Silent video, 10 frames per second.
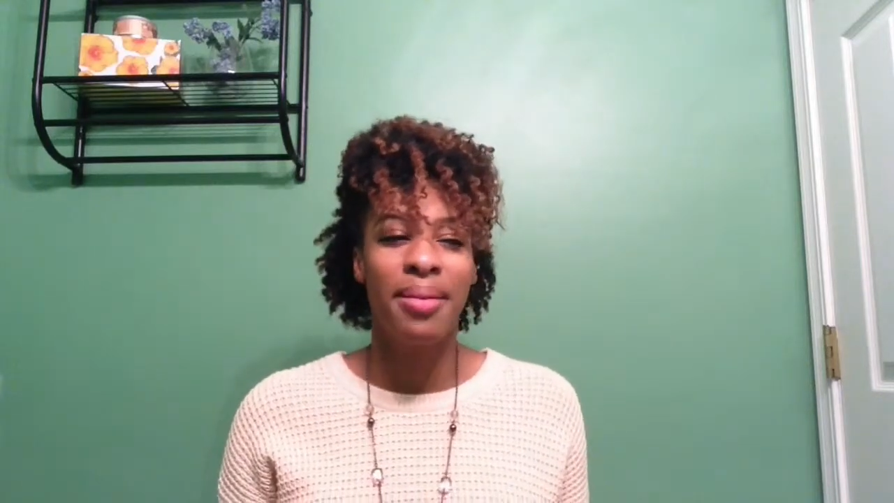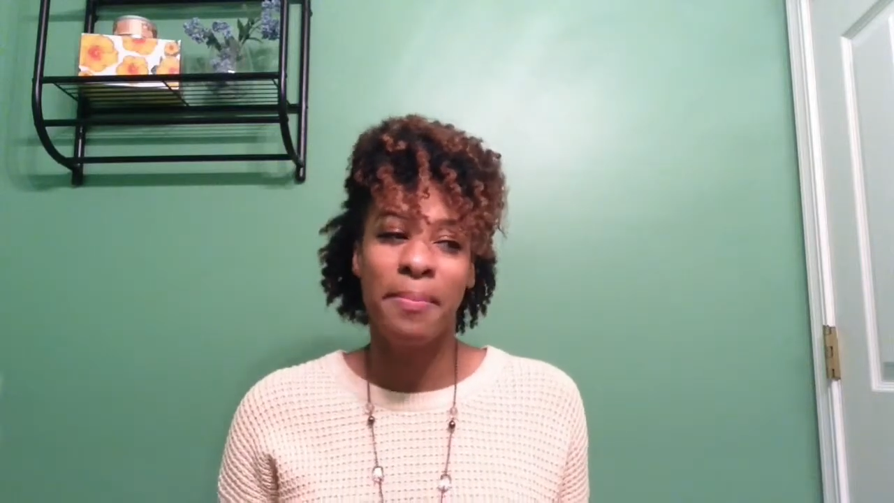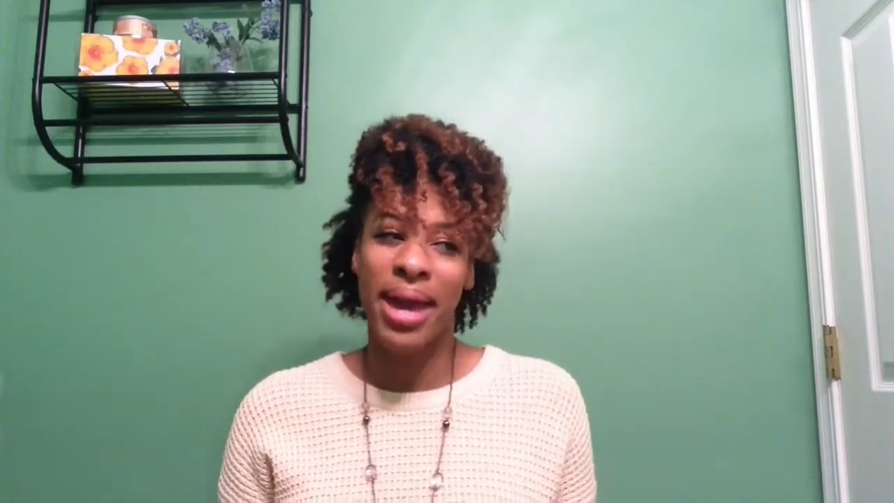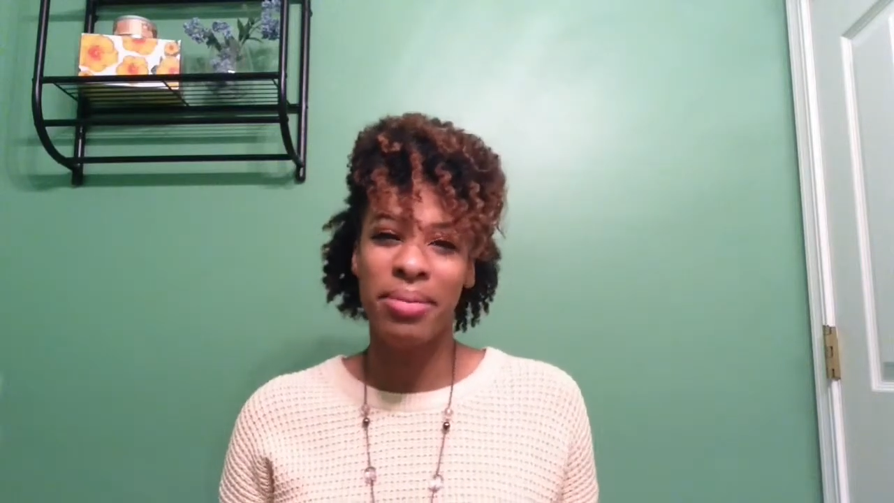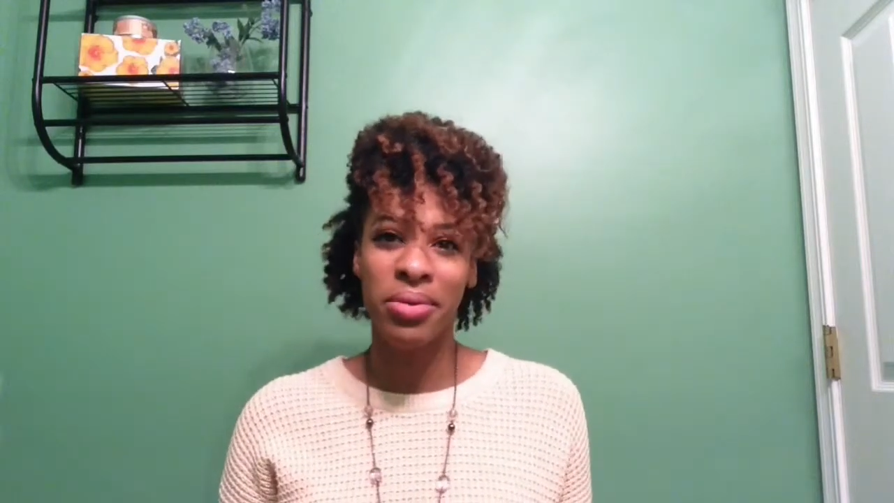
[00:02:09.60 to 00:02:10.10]

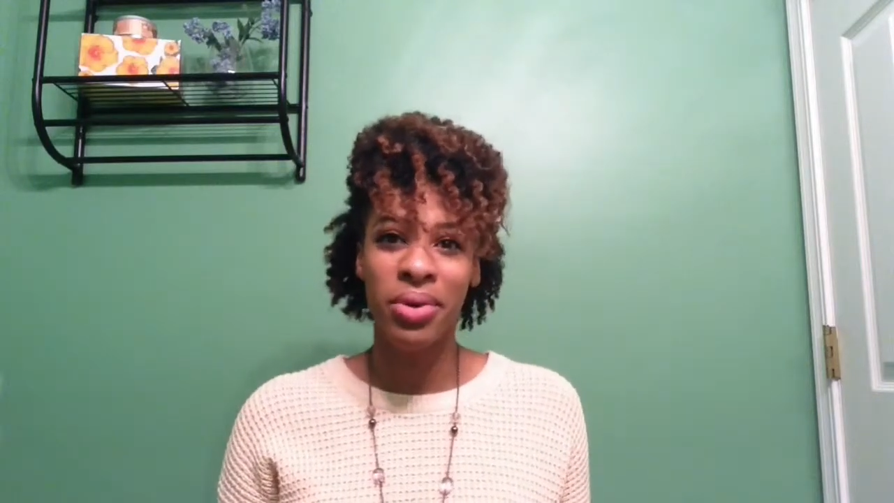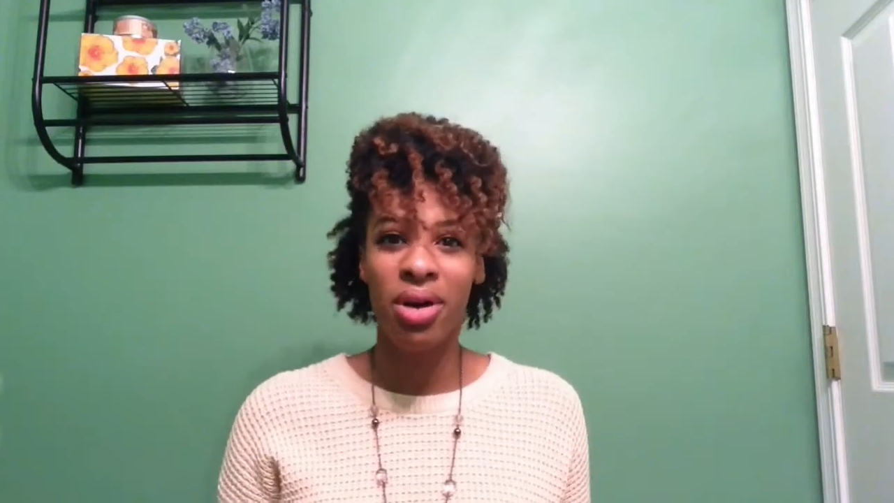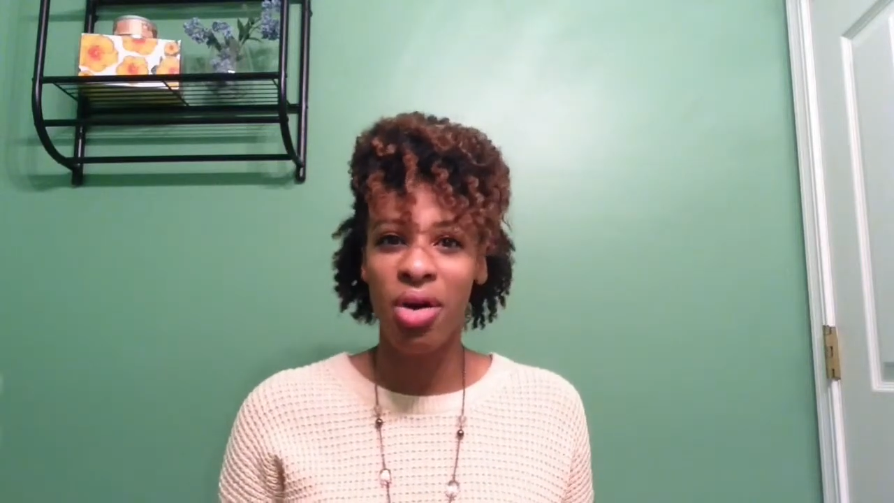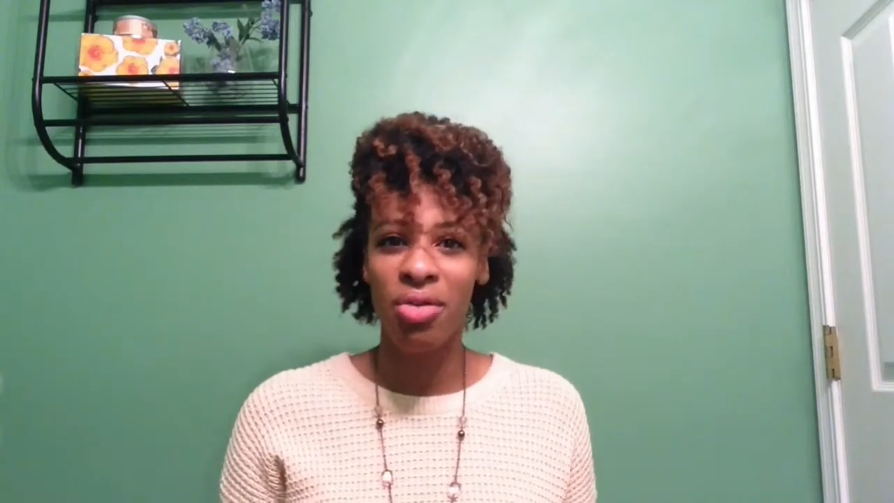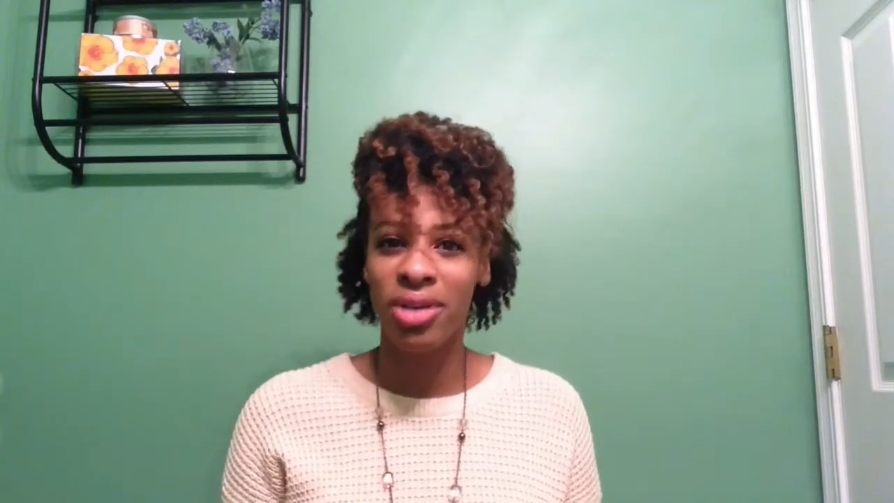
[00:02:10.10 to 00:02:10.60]
maybe
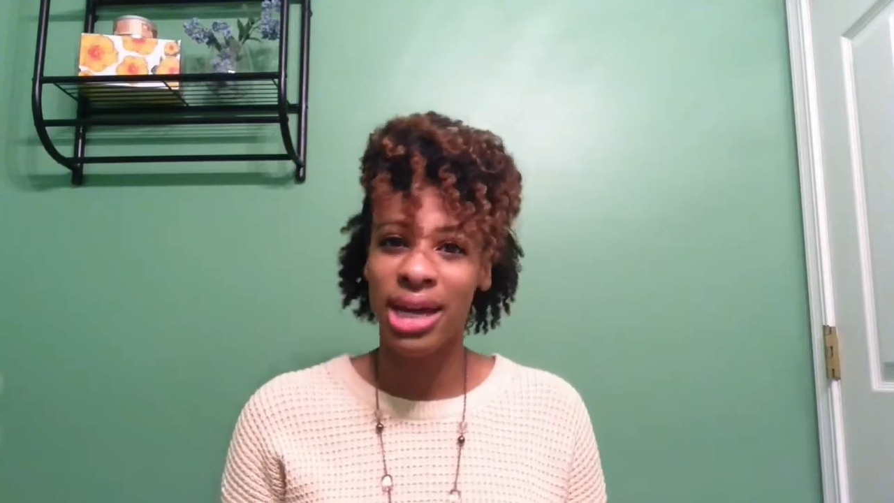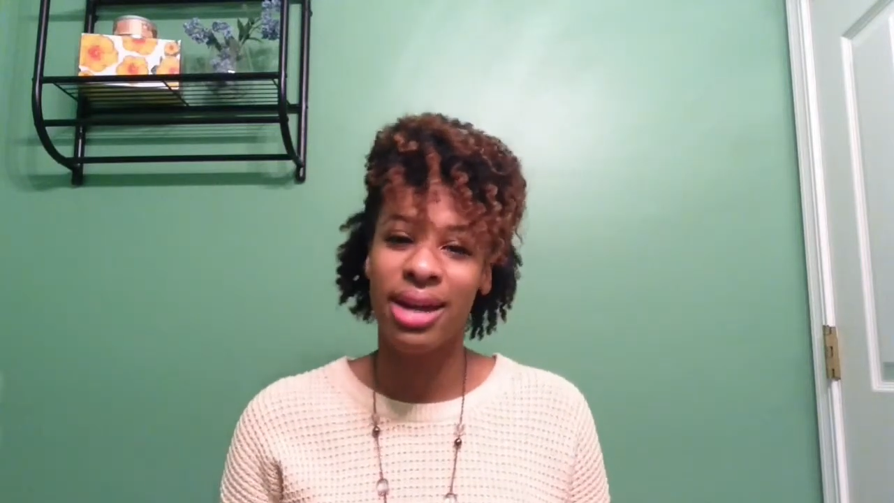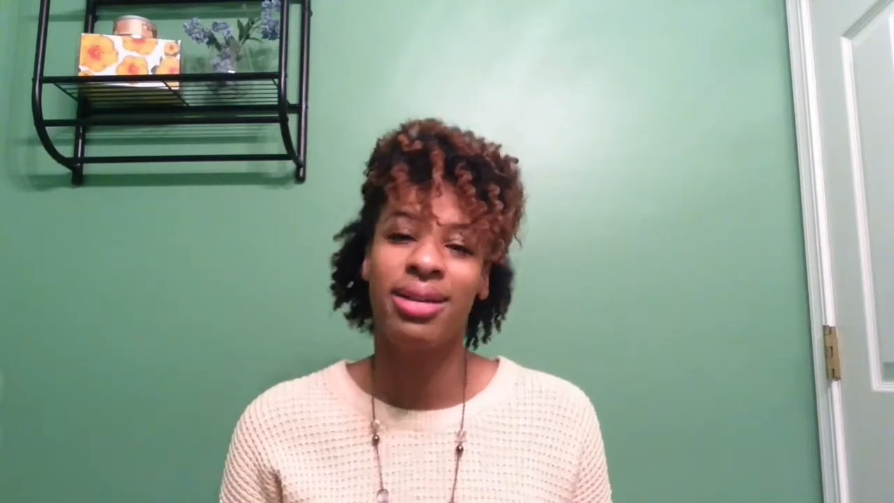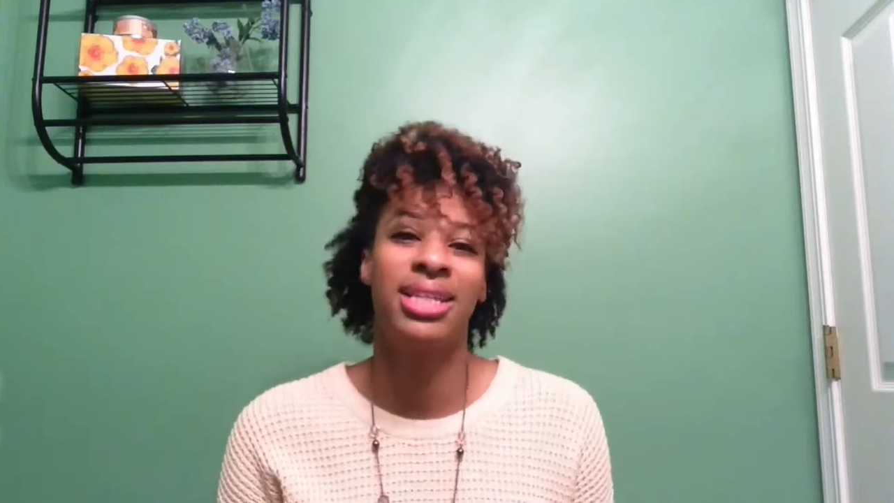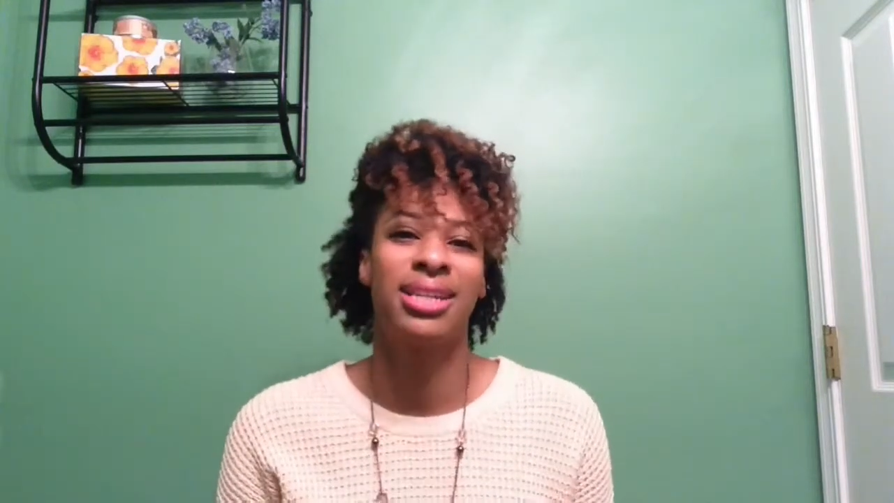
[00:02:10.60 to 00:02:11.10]
we'll
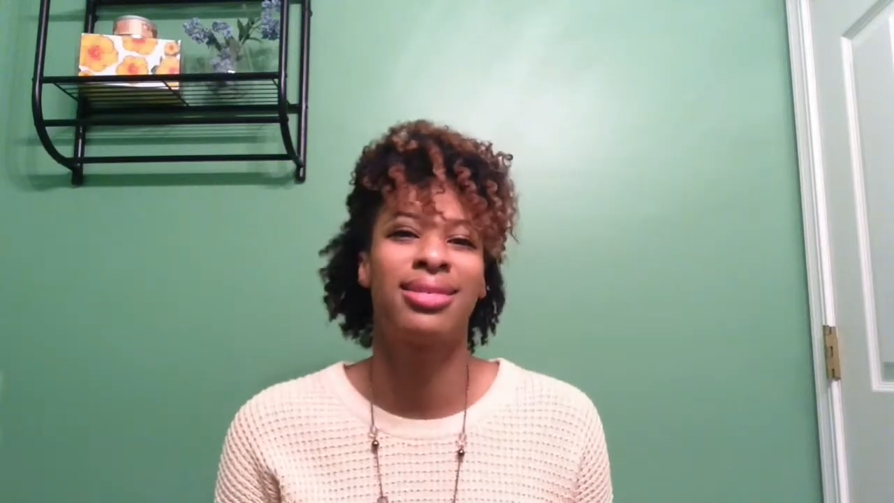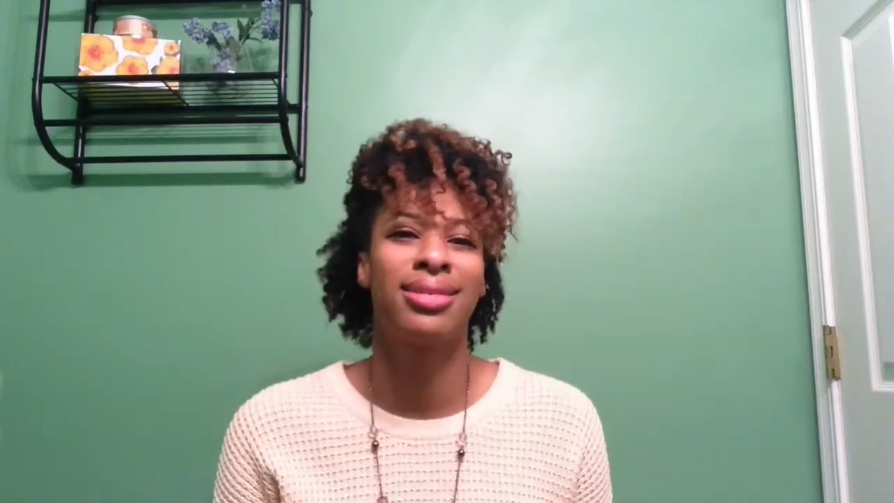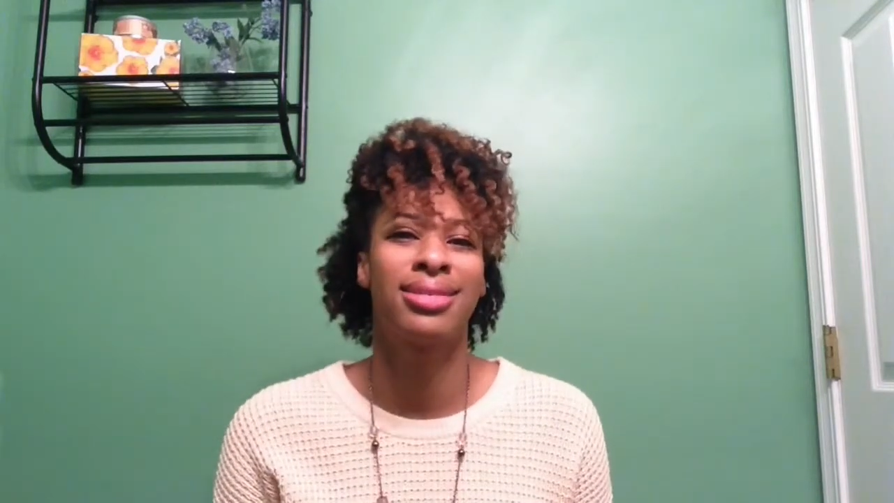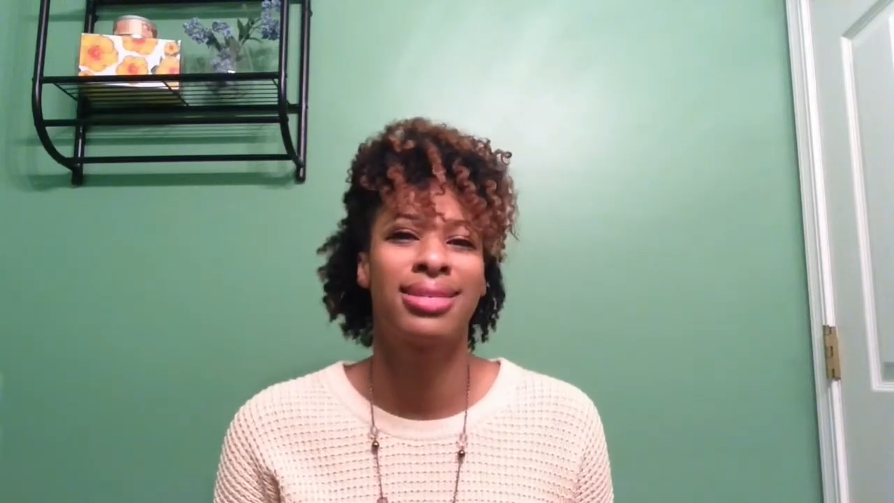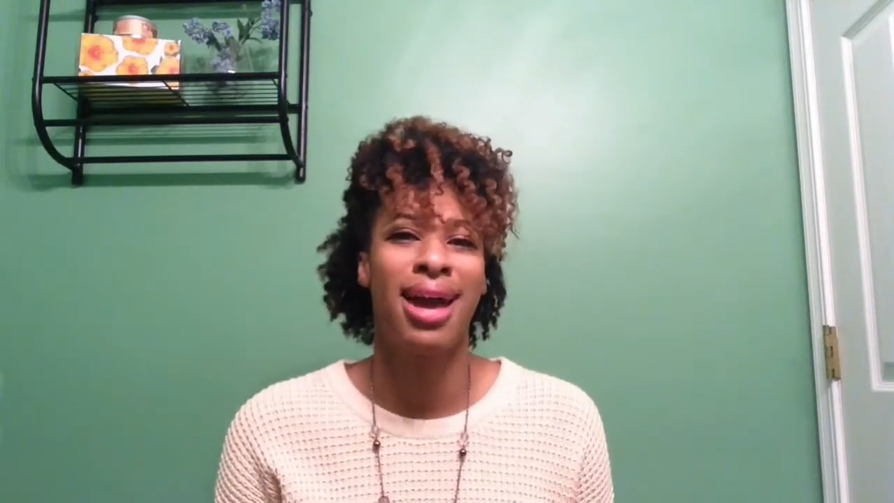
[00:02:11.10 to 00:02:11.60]
overhear each other's